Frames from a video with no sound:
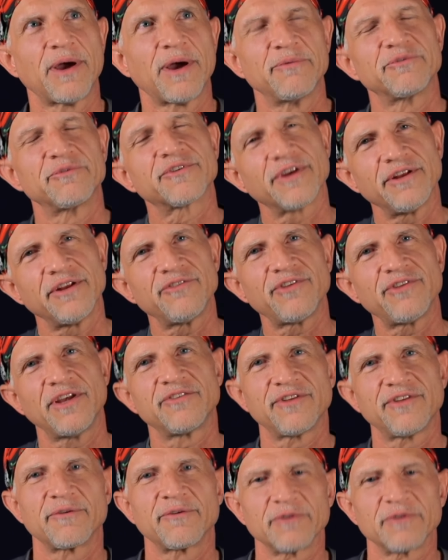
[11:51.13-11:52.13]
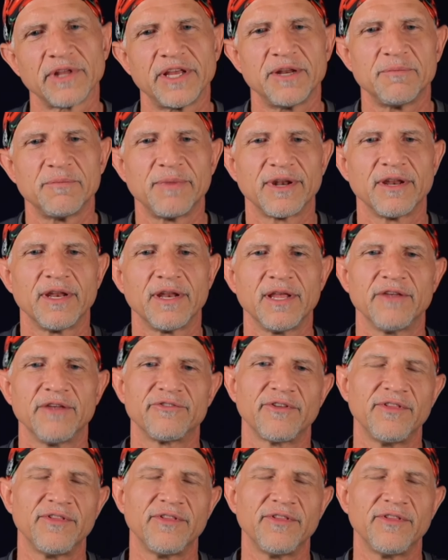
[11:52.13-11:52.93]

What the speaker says: I was going to say it's not related, but it is.